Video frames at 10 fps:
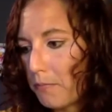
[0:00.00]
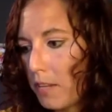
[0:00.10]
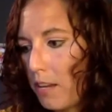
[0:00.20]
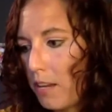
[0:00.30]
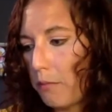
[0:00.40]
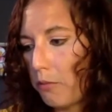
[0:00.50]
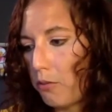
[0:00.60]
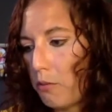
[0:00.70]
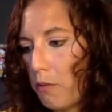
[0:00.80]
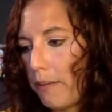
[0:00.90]
through a
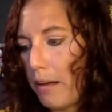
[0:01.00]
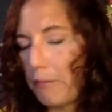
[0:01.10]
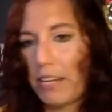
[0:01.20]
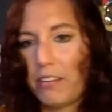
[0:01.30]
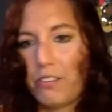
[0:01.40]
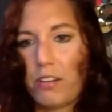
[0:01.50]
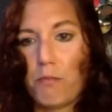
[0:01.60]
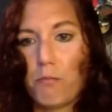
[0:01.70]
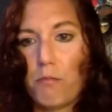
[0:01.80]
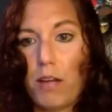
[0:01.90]
mobile
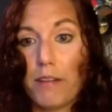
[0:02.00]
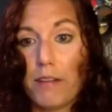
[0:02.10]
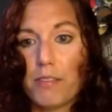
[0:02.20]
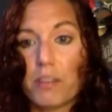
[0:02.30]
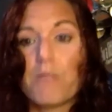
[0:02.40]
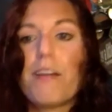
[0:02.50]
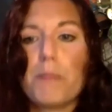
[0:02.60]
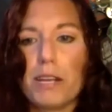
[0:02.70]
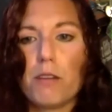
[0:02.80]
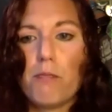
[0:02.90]
application, and they're
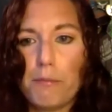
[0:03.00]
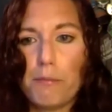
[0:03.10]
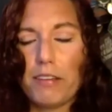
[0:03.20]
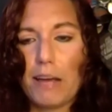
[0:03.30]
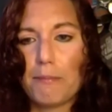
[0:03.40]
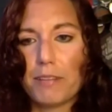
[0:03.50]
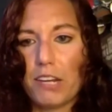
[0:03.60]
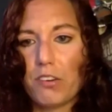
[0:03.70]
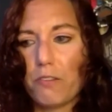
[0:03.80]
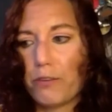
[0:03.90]
developing a web-based
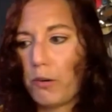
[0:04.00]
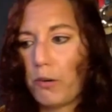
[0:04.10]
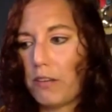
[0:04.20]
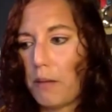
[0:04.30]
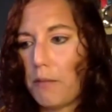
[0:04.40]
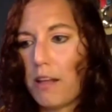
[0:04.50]
application for Quizzem.